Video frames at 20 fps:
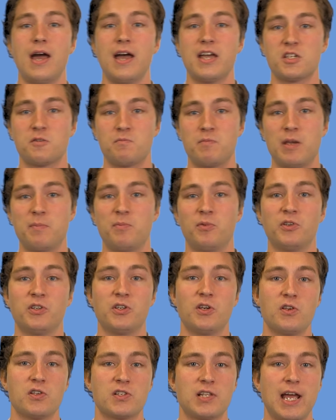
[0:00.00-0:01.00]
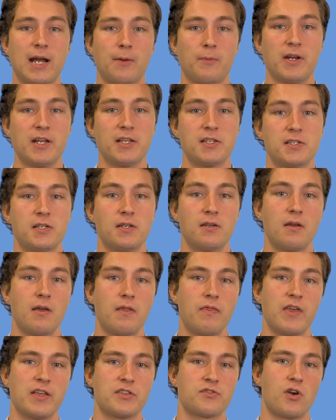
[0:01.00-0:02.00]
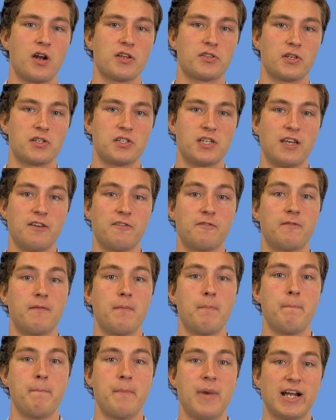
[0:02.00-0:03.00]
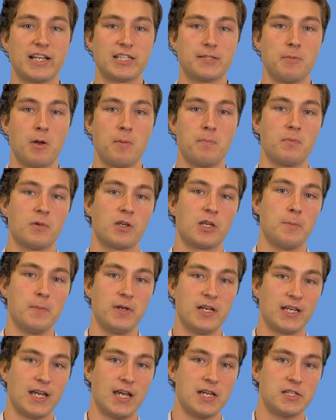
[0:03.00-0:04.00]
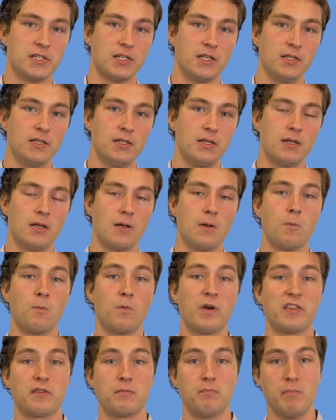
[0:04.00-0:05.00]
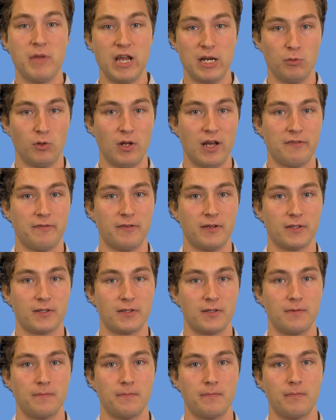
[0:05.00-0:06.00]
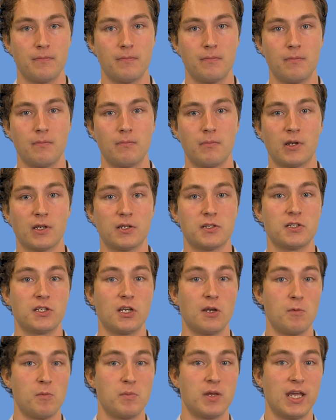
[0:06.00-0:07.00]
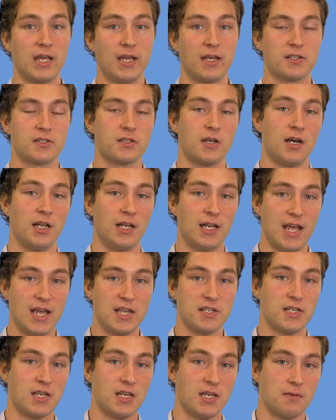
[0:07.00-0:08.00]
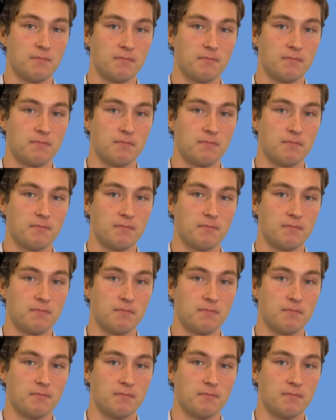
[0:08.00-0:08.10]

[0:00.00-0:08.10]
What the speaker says: as people use language, they try to achieve maximum communication with minimal effort, because human beings are lazy.